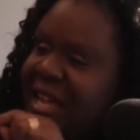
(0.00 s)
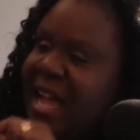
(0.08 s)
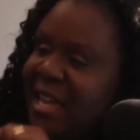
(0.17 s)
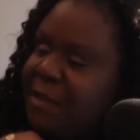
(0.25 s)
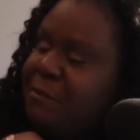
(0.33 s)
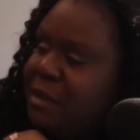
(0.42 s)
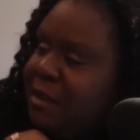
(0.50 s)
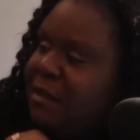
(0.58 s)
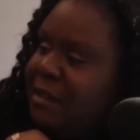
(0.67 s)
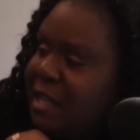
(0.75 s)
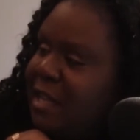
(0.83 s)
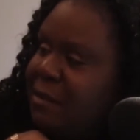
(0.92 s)
I can
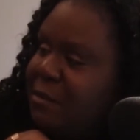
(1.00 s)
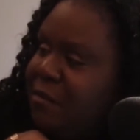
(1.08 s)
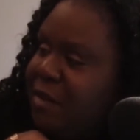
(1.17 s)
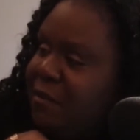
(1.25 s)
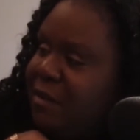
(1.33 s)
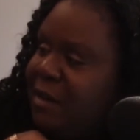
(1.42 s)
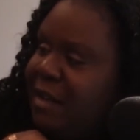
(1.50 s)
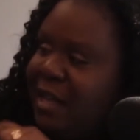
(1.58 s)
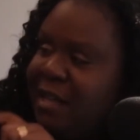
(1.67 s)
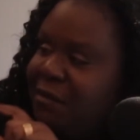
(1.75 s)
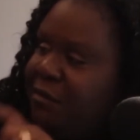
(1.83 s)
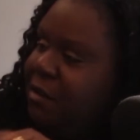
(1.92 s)
build the kingdom of heaven,
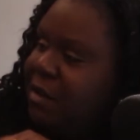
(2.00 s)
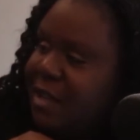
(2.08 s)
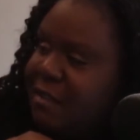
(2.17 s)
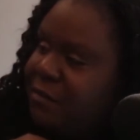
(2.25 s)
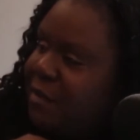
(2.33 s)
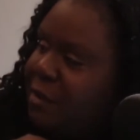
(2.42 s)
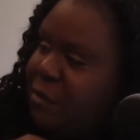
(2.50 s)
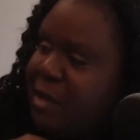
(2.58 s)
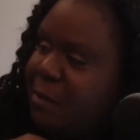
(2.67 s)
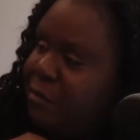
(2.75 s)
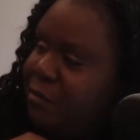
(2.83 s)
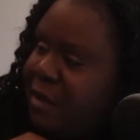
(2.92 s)
and the very gates of hell will
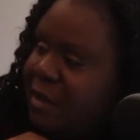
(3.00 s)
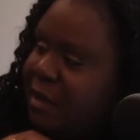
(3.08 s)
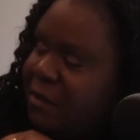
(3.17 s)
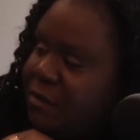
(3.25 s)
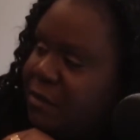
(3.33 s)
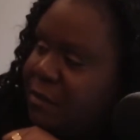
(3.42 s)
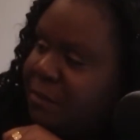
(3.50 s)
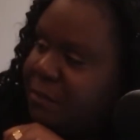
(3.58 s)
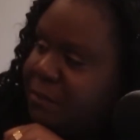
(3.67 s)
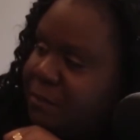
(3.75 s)
not prevail against it.